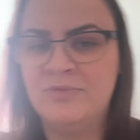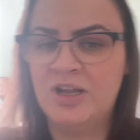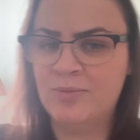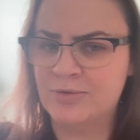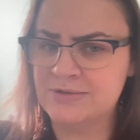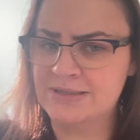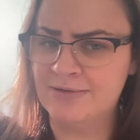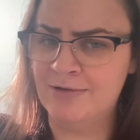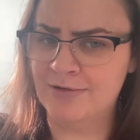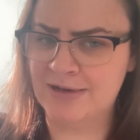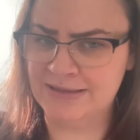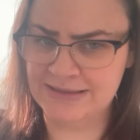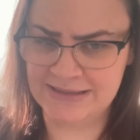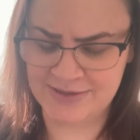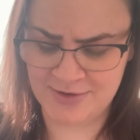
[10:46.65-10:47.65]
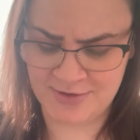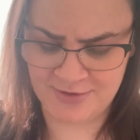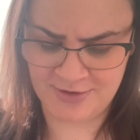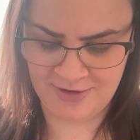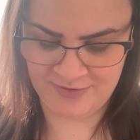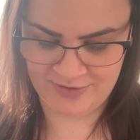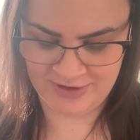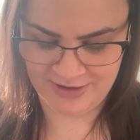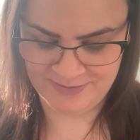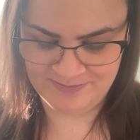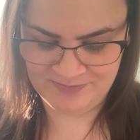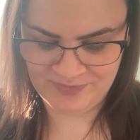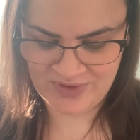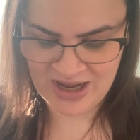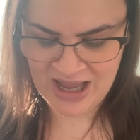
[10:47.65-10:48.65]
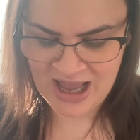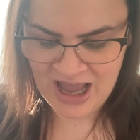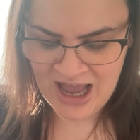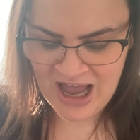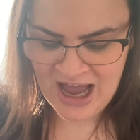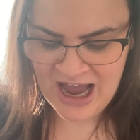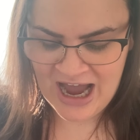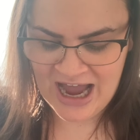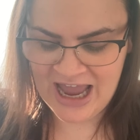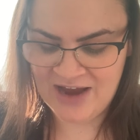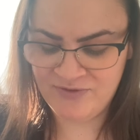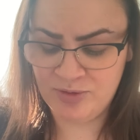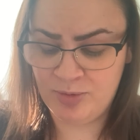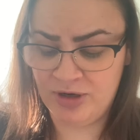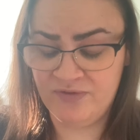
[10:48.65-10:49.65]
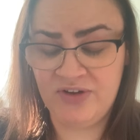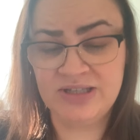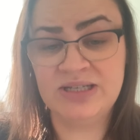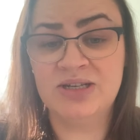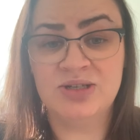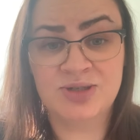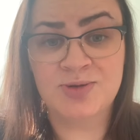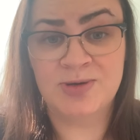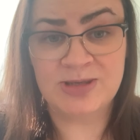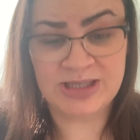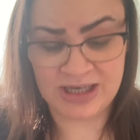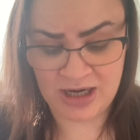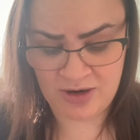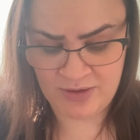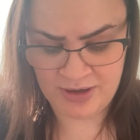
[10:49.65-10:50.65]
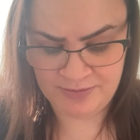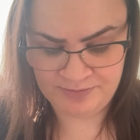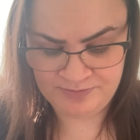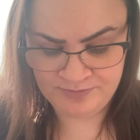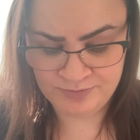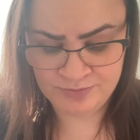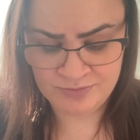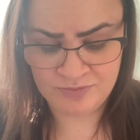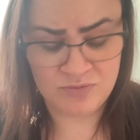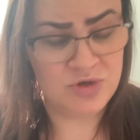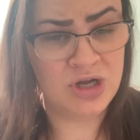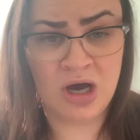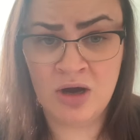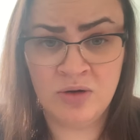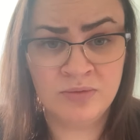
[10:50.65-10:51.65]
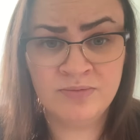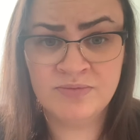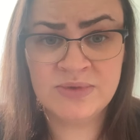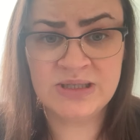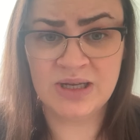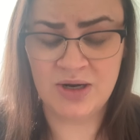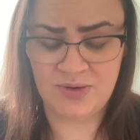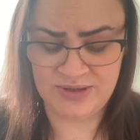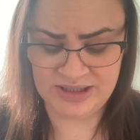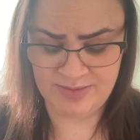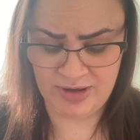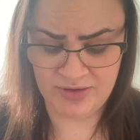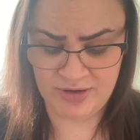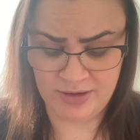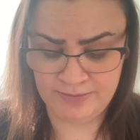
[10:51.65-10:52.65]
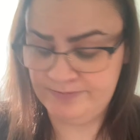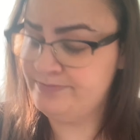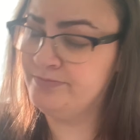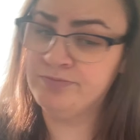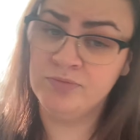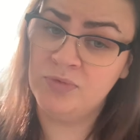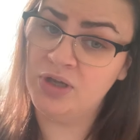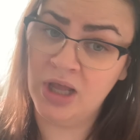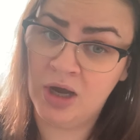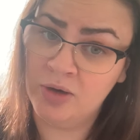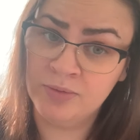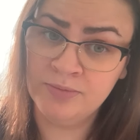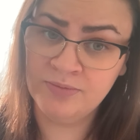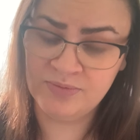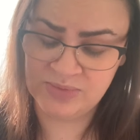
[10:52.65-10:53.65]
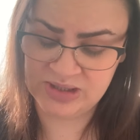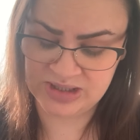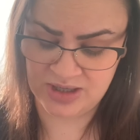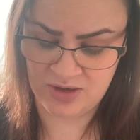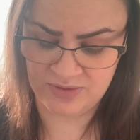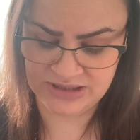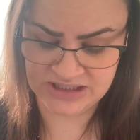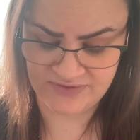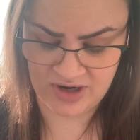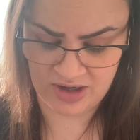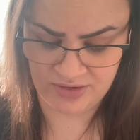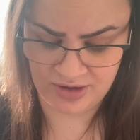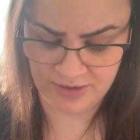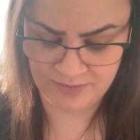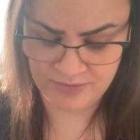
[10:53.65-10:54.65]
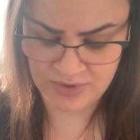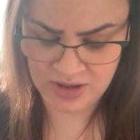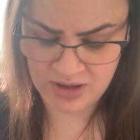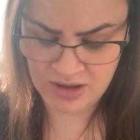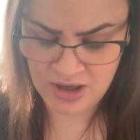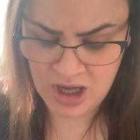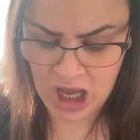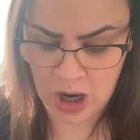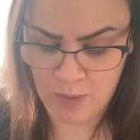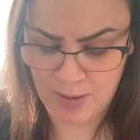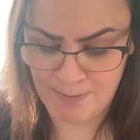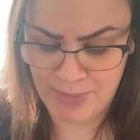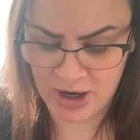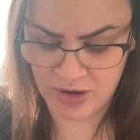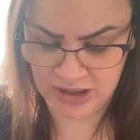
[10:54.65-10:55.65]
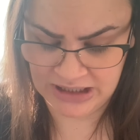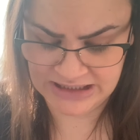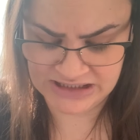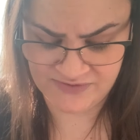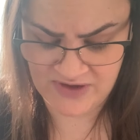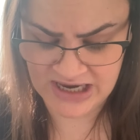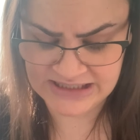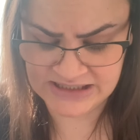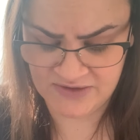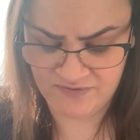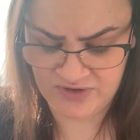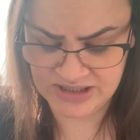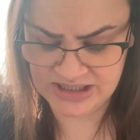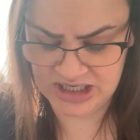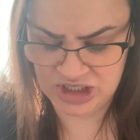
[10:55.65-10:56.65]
Neighbors a little concerned, aren't they? I have to bring Fuzzy to school, said Owen. No, said Owen's mother. No, said Owen's father. Owen buried his face in Fuzzy.